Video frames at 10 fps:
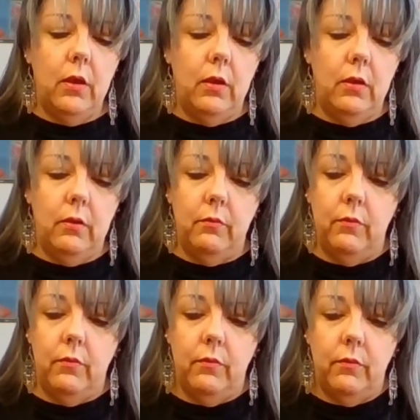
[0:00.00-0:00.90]

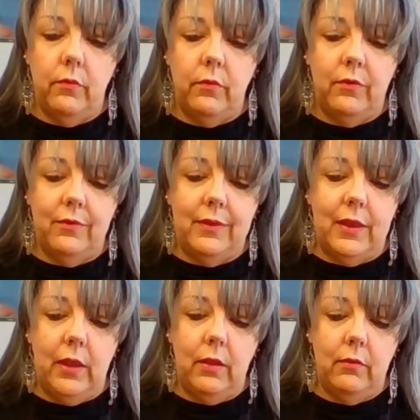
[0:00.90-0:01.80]
Um,
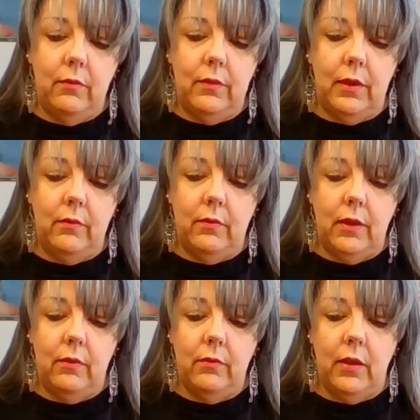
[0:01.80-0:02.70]
stay, stay,
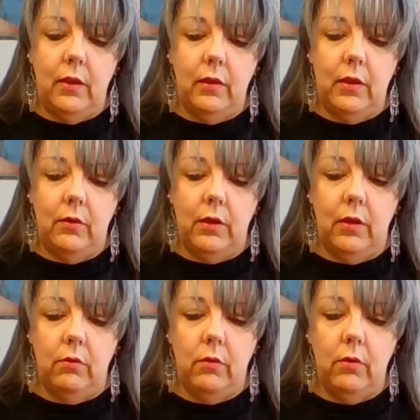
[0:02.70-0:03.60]
stay, stay. Go down.